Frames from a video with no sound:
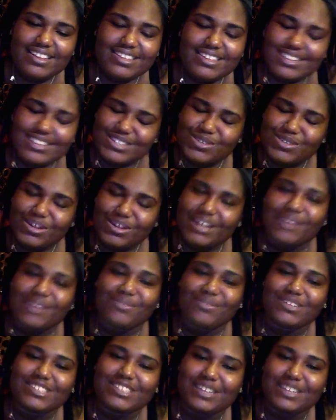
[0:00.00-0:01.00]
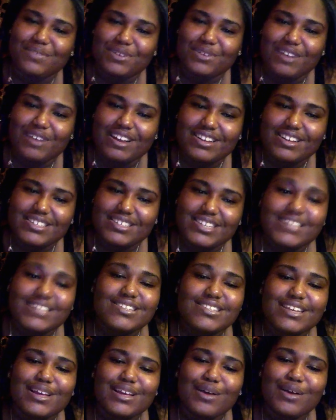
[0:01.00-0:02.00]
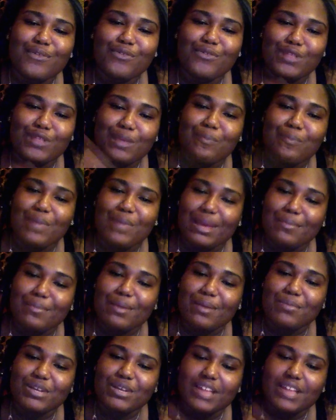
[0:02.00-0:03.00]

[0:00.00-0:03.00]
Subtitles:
that's all I can really say for Greg, because that's like a really big memory.